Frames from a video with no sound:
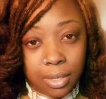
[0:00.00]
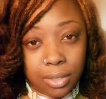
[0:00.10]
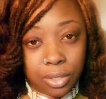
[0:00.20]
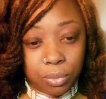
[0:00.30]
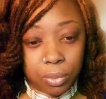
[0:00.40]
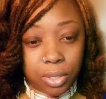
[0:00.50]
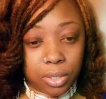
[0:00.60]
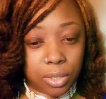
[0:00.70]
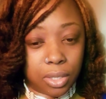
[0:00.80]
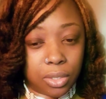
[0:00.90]
just
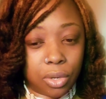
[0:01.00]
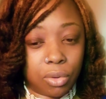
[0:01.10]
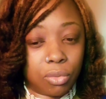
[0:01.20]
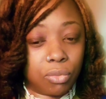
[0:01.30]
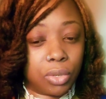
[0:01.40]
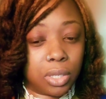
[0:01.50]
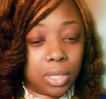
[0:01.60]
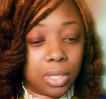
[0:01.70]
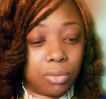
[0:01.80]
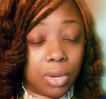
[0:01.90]
because they don't
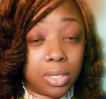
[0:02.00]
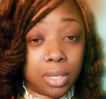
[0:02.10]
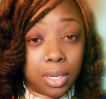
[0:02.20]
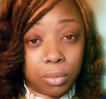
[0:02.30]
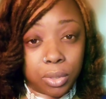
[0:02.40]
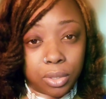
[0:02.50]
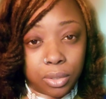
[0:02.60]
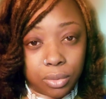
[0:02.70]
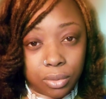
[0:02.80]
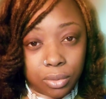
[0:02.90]
really resonate with you.